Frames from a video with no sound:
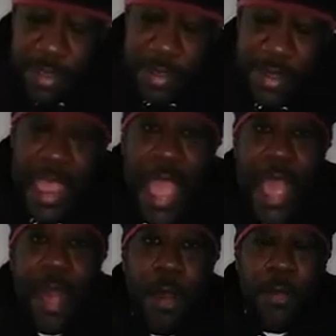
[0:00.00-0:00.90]

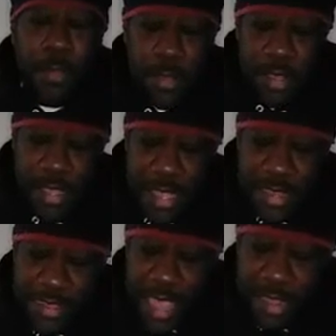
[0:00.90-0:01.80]
Now,
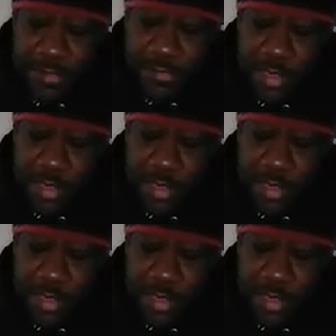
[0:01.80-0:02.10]
thanks